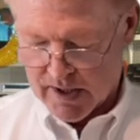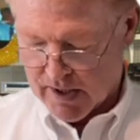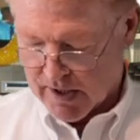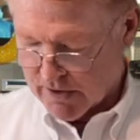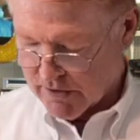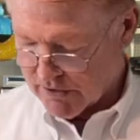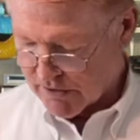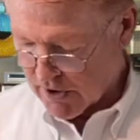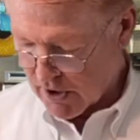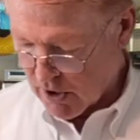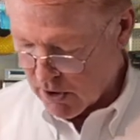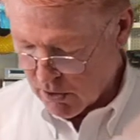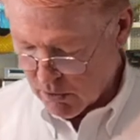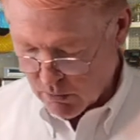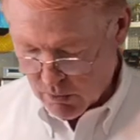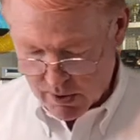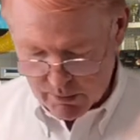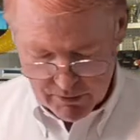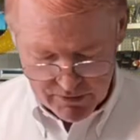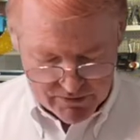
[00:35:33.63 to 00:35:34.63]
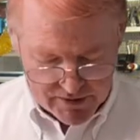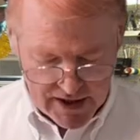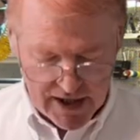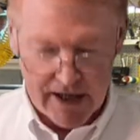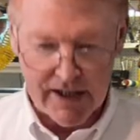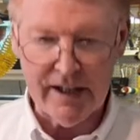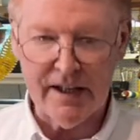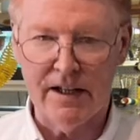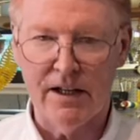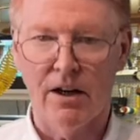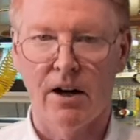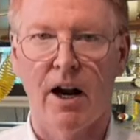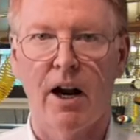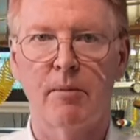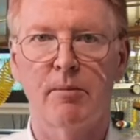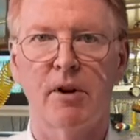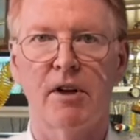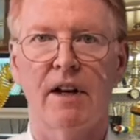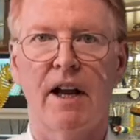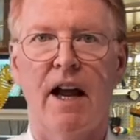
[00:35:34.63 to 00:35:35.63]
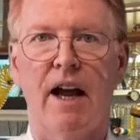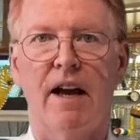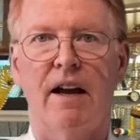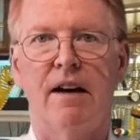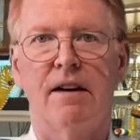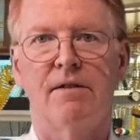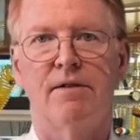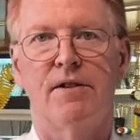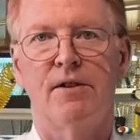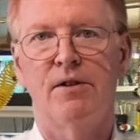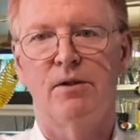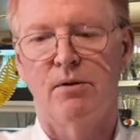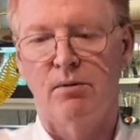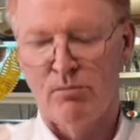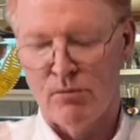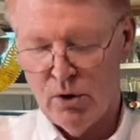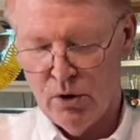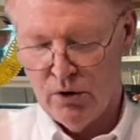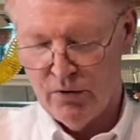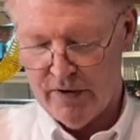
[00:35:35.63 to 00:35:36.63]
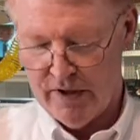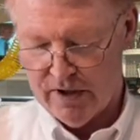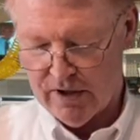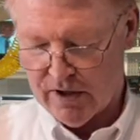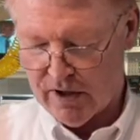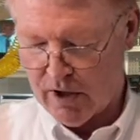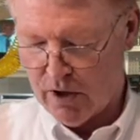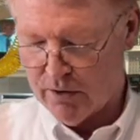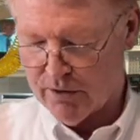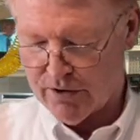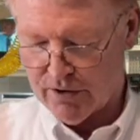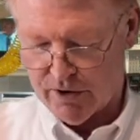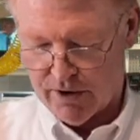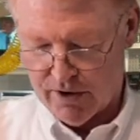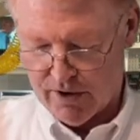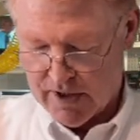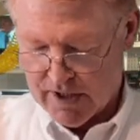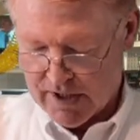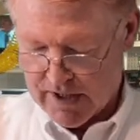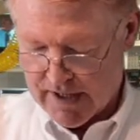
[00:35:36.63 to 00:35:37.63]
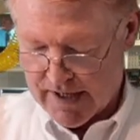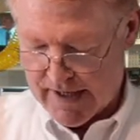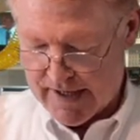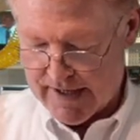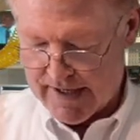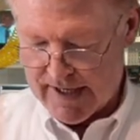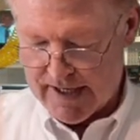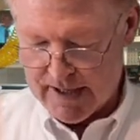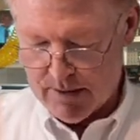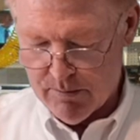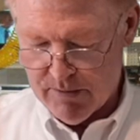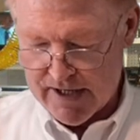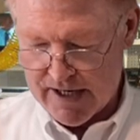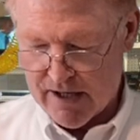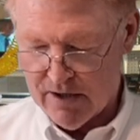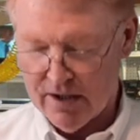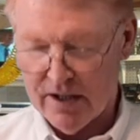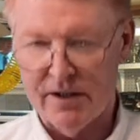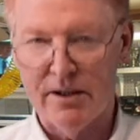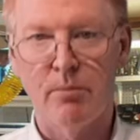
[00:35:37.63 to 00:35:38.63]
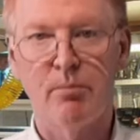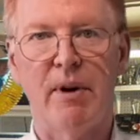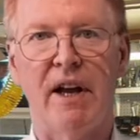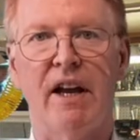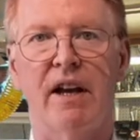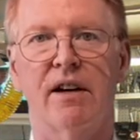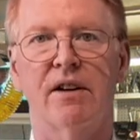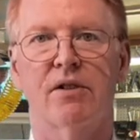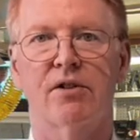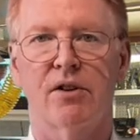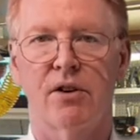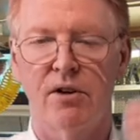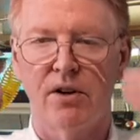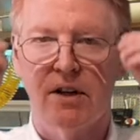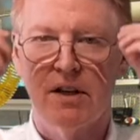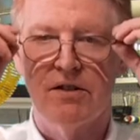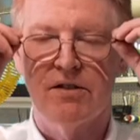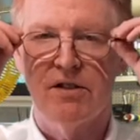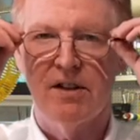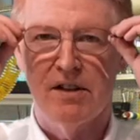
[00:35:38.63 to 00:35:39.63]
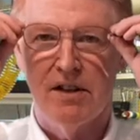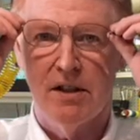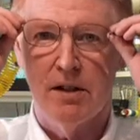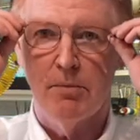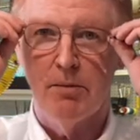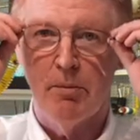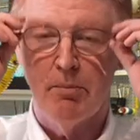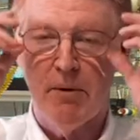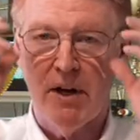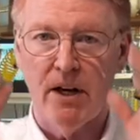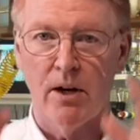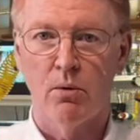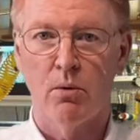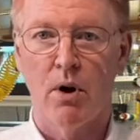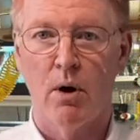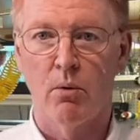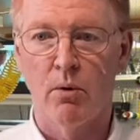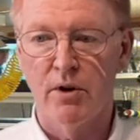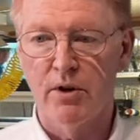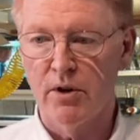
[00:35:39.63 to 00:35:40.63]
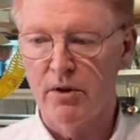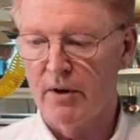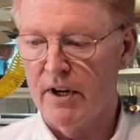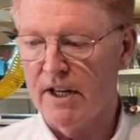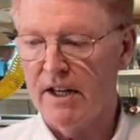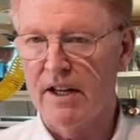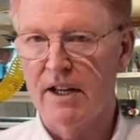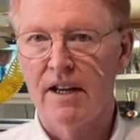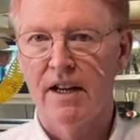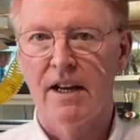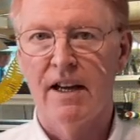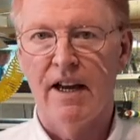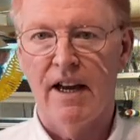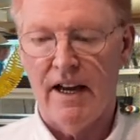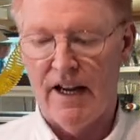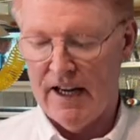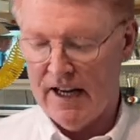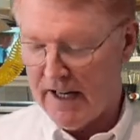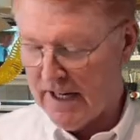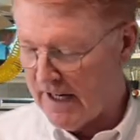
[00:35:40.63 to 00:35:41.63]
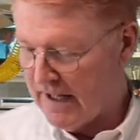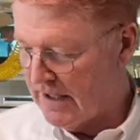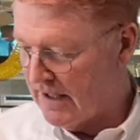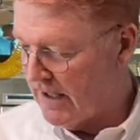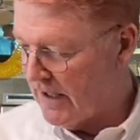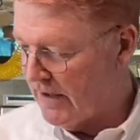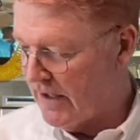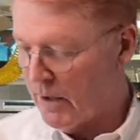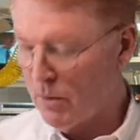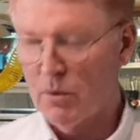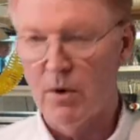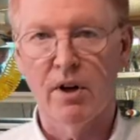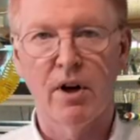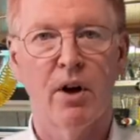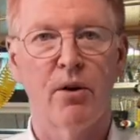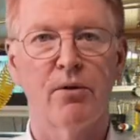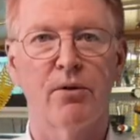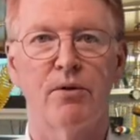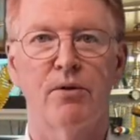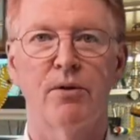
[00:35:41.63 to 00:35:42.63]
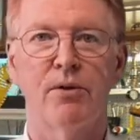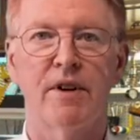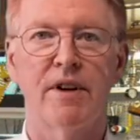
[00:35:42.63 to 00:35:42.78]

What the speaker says: So what we've got here, I'm going to have you move in closer and aim down on the bench so you can see a little bit better what we're doing, and then we'll go through the